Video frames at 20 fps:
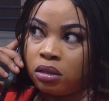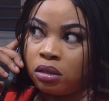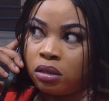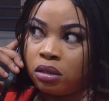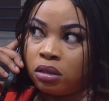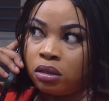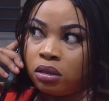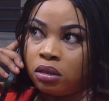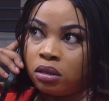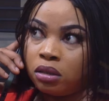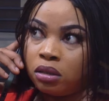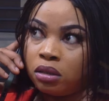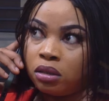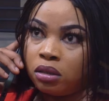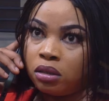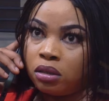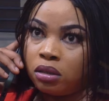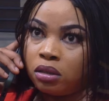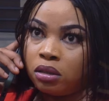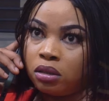
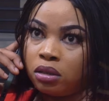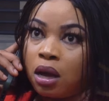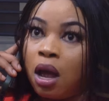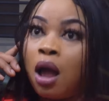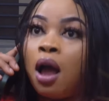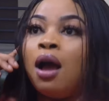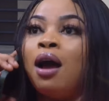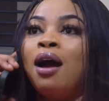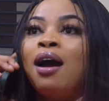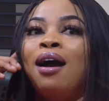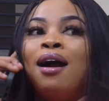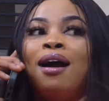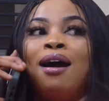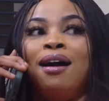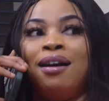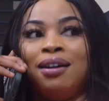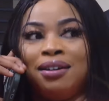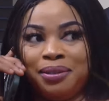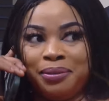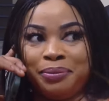don't mind.
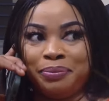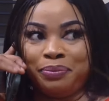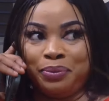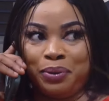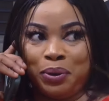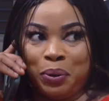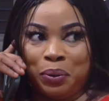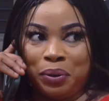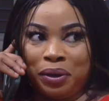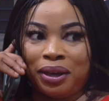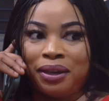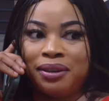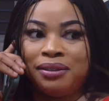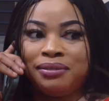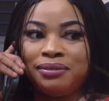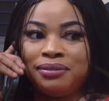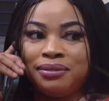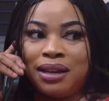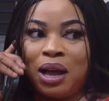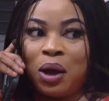
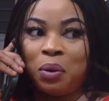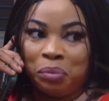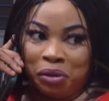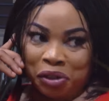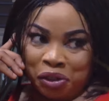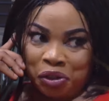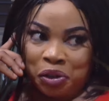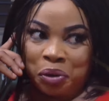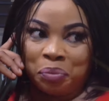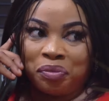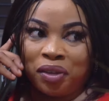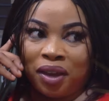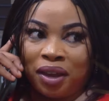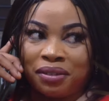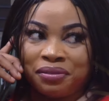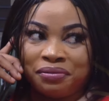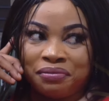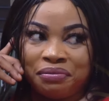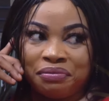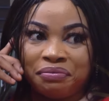Okay, I'll meet you up
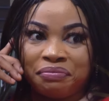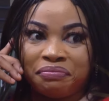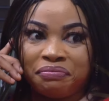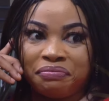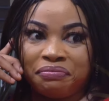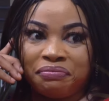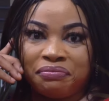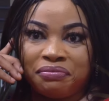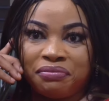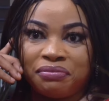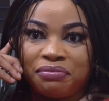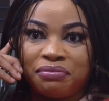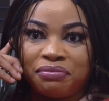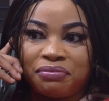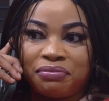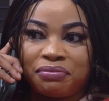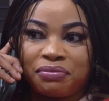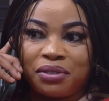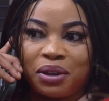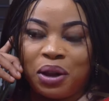there.
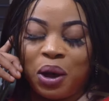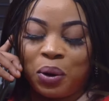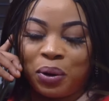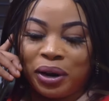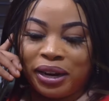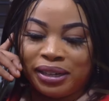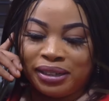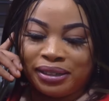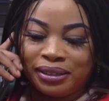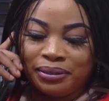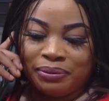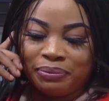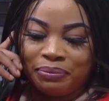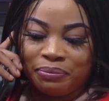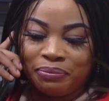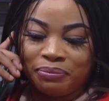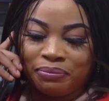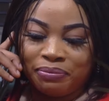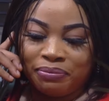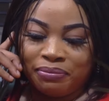All right.
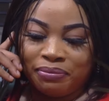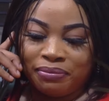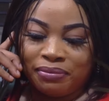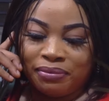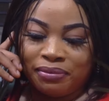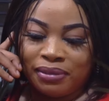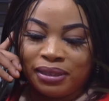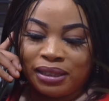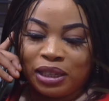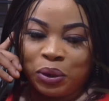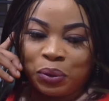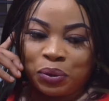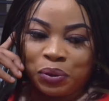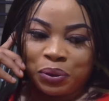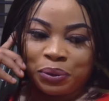See you